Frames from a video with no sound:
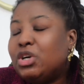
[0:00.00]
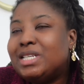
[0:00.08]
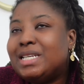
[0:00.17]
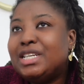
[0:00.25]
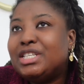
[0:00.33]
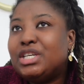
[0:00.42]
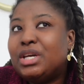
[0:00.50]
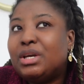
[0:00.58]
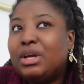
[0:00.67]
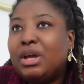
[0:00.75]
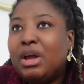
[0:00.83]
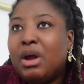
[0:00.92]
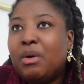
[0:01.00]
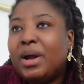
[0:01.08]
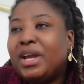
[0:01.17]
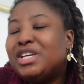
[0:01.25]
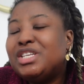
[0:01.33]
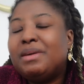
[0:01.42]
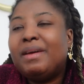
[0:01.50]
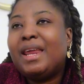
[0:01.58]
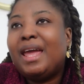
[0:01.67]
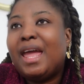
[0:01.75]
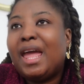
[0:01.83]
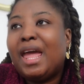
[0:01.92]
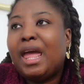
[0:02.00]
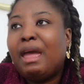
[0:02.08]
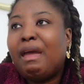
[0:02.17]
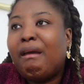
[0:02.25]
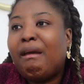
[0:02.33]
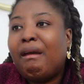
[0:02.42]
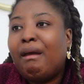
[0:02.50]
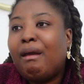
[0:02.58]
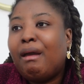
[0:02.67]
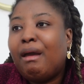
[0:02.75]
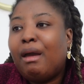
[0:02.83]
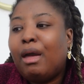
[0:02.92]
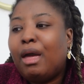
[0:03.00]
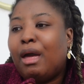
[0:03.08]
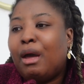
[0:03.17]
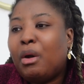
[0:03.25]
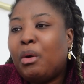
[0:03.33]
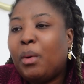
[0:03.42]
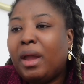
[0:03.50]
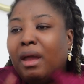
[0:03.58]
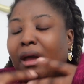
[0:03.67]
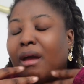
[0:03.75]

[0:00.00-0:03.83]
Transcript: should I do? What are you doing here? Wait,